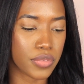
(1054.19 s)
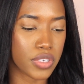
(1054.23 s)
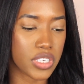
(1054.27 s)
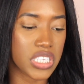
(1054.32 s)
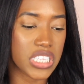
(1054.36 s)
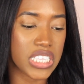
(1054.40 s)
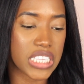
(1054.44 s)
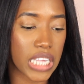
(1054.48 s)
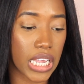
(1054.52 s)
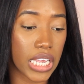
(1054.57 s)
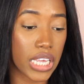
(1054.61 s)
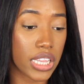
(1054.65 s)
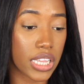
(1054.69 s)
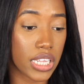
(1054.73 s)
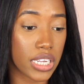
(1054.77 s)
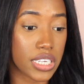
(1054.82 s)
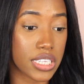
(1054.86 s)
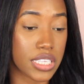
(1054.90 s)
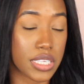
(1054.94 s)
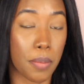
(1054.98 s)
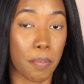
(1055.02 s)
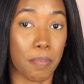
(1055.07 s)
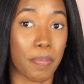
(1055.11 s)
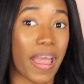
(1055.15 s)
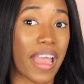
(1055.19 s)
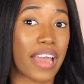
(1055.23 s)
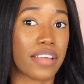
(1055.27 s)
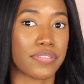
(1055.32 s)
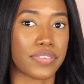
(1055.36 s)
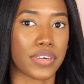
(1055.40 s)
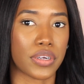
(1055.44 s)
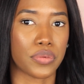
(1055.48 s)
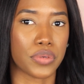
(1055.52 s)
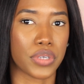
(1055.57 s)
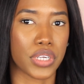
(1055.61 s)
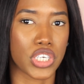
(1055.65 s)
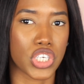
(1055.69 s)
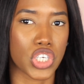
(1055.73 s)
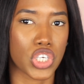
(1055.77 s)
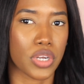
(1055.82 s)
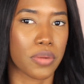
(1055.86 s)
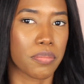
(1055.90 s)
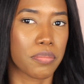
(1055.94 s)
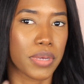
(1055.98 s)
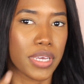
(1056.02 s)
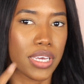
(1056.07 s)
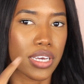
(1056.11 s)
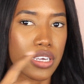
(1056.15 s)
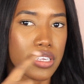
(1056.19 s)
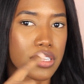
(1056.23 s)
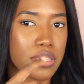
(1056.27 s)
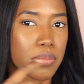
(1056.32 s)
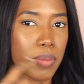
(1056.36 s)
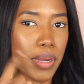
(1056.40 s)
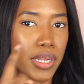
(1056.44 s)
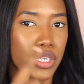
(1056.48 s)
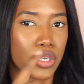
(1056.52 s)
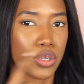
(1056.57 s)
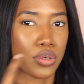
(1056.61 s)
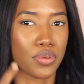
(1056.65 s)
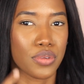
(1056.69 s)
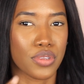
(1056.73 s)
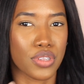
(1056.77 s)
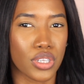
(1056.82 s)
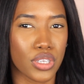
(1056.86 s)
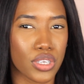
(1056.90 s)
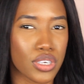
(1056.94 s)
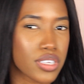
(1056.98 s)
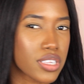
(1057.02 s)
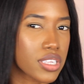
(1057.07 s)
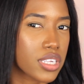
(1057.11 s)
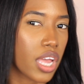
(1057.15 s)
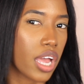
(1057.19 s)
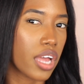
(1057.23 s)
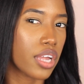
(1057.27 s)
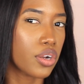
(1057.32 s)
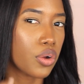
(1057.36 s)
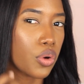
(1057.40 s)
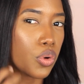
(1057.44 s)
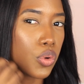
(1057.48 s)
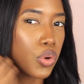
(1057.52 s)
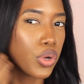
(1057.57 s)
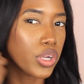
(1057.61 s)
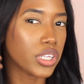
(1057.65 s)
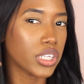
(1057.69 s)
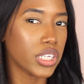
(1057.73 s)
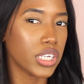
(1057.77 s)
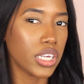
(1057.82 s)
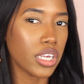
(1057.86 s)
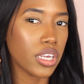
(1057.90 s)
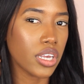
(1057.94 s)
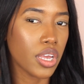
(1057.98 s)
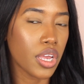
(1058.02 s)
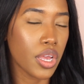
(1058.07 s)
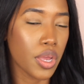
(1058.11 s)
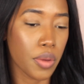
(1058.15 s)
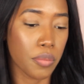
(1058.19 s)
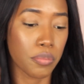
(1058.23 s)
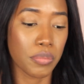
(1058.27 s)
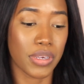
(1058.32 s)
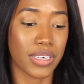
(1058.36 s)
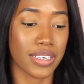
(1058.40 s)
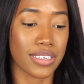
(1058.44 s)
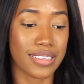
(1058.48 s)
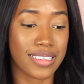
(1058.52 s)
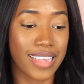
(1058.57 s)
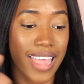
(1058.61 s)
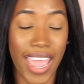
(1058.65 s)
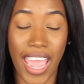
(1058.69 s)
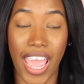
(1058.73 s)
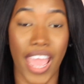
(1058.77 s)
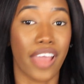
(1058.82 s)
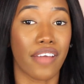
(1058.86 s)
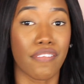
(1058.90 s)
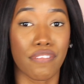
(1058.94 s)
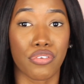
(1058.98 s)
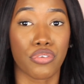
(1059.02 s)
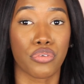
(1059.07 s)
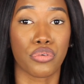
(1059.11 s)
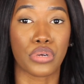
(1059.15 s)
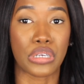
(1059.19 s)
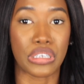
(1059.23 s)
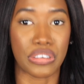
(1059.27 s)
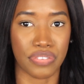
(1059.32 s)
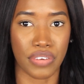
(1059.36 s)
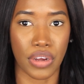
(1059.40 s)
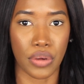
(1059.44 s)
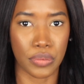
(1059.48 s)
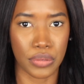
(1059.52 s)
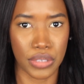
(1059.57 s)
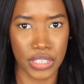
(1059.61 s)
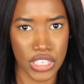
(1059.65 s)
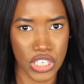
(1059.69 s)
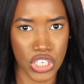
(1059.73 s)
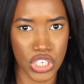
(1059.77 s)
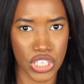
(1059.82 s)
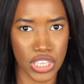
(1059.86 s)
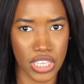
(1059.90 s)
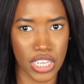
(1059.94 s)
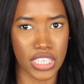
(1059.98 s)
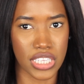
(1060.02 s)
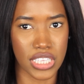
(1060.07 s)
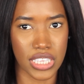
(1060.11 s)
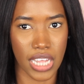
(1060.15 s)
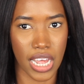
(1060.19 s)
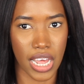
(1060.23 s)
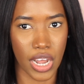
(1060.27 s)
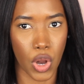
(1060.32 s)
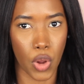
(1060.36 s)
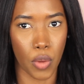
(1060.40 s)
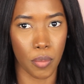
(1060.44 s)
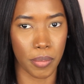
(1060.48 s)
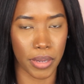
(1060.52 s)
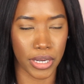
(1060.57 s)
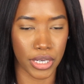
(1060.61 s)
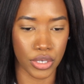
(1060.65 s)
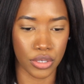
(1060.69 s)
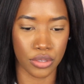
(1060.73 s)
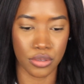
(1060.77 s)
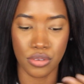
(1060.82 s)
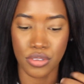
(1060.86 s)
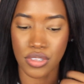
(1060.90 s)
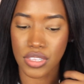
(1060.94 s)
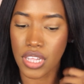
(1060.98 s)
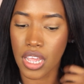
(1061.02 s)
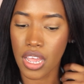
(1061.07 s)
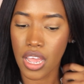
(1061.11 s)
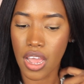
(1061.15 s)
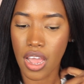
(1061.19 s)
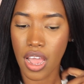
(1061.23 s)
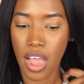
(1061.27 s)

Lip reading: say that it's a bad foundation because my nose looks kind of oily, because every foundation does that on my nose.